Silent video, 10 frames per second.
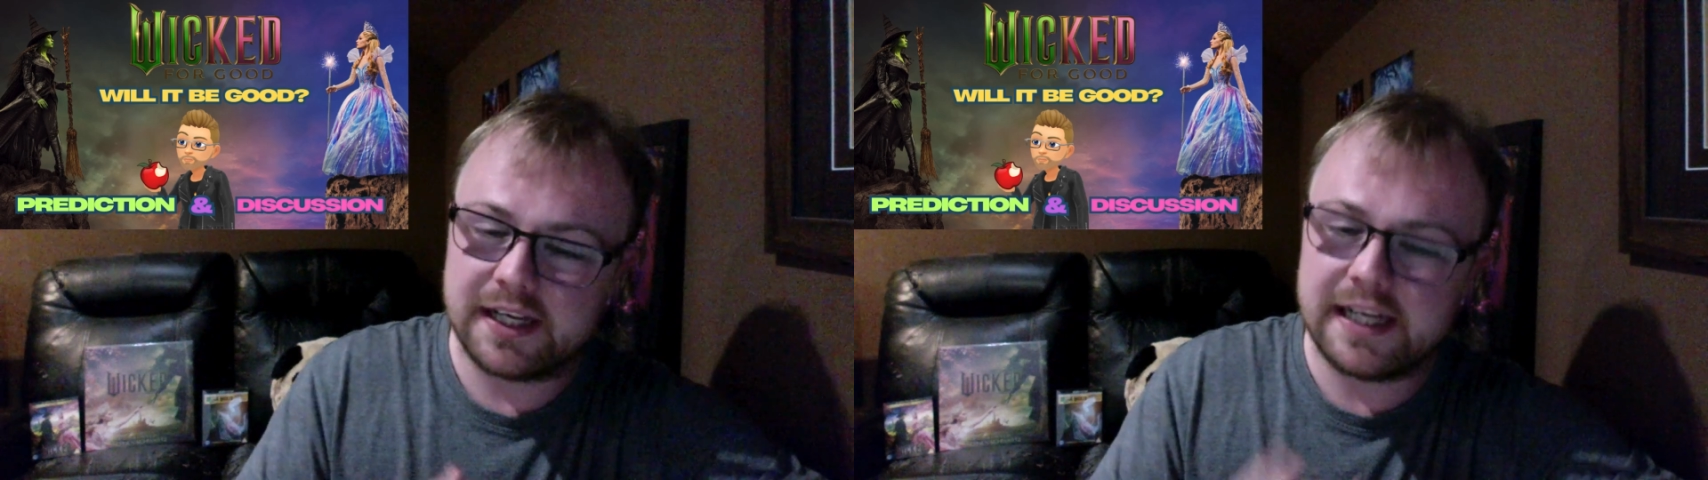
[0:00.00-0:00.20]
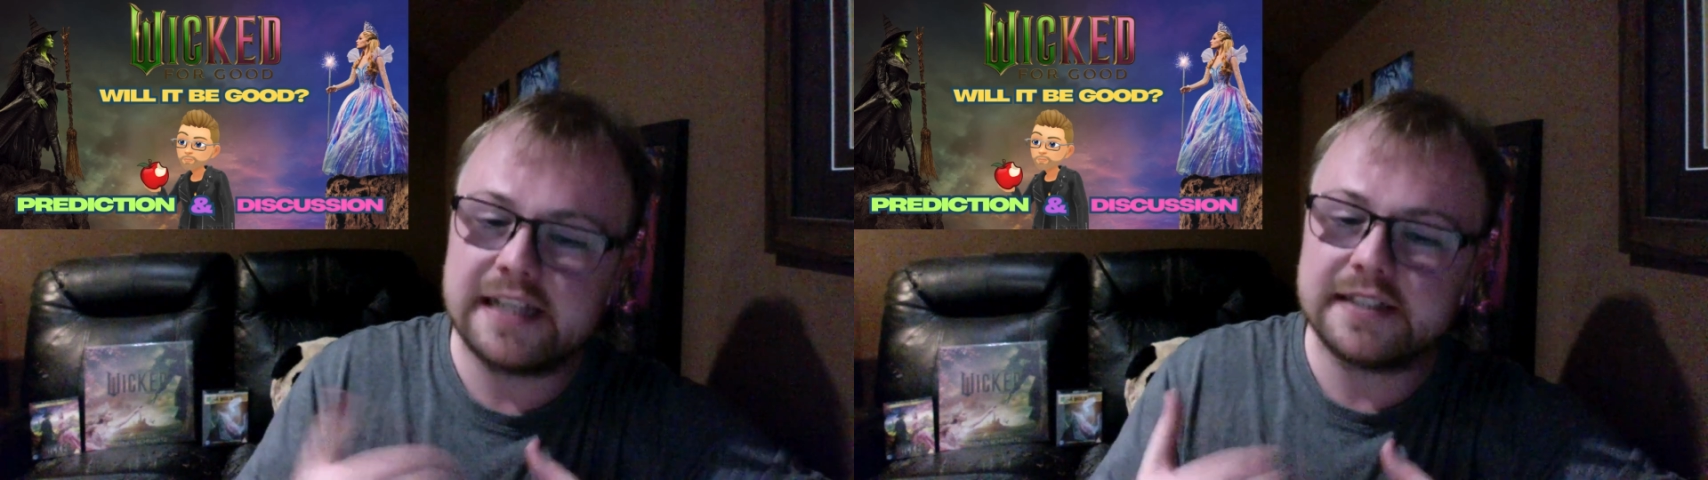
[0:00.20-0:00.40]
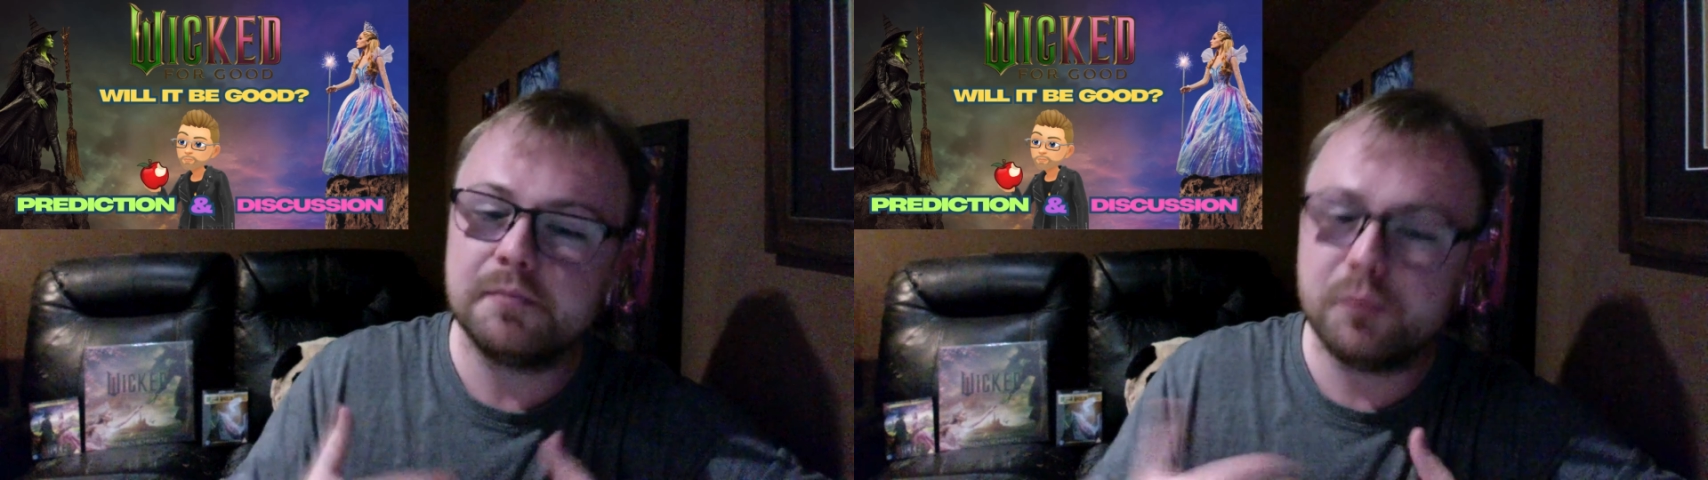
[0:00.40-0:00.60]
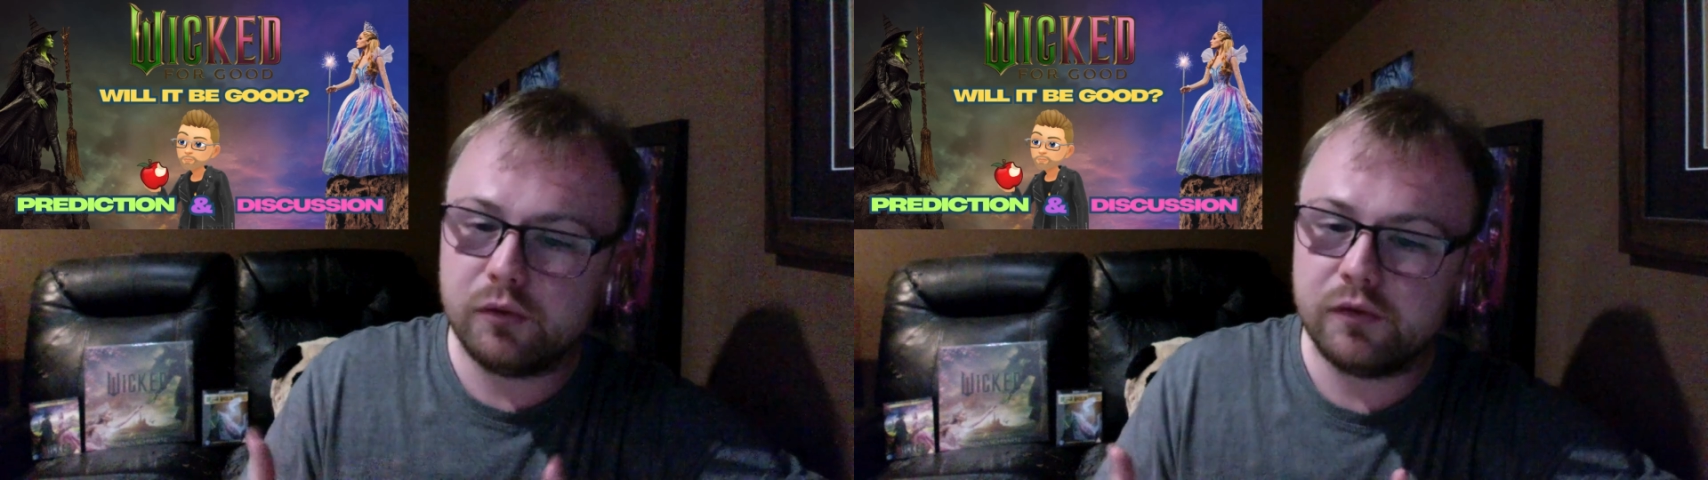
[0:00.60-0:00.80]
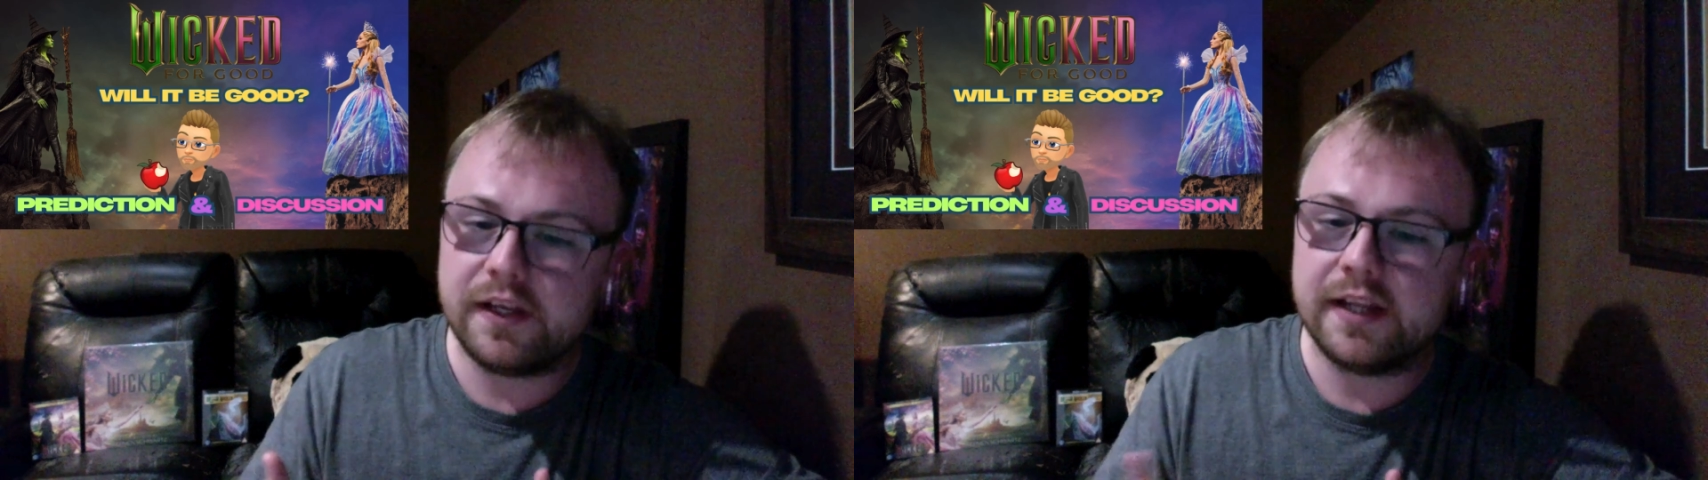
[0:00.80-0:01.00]
it is a
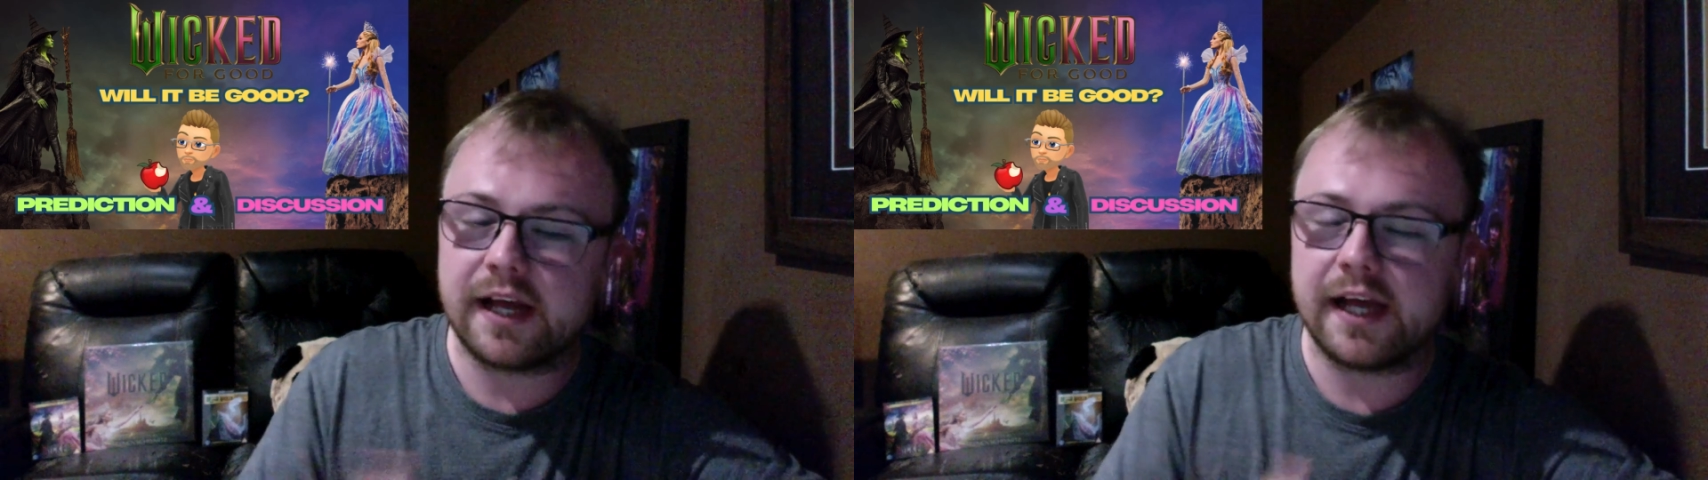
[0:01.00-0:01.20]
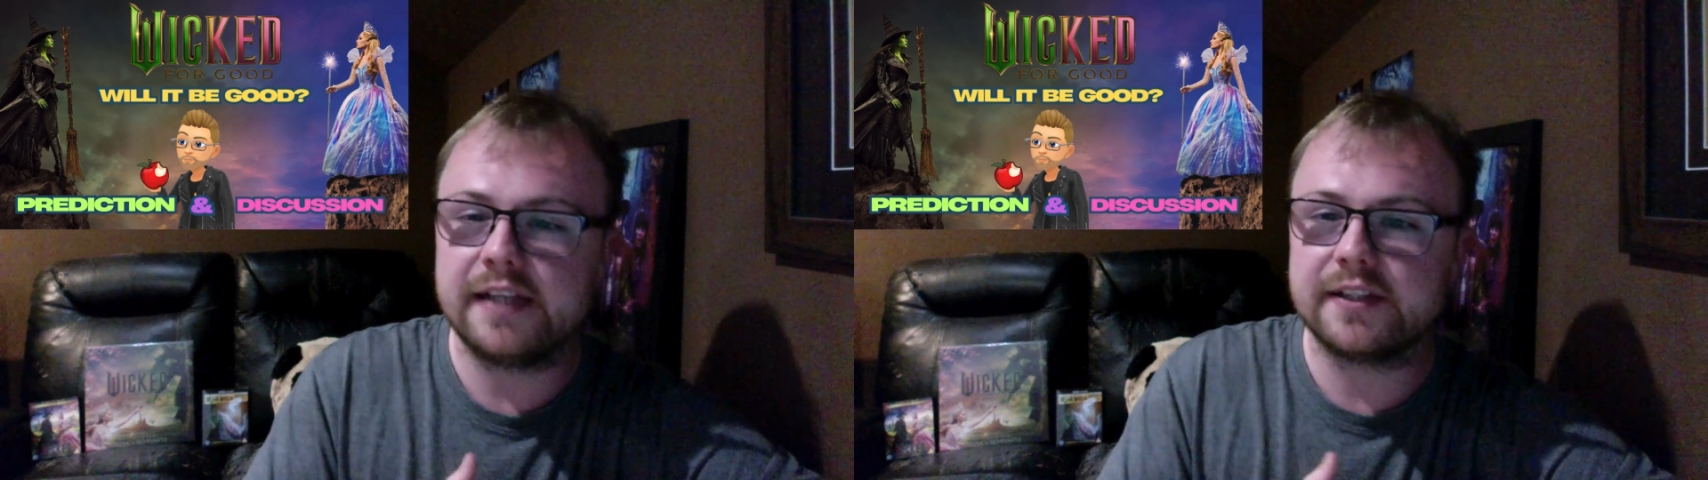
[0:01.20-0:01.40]
movie that is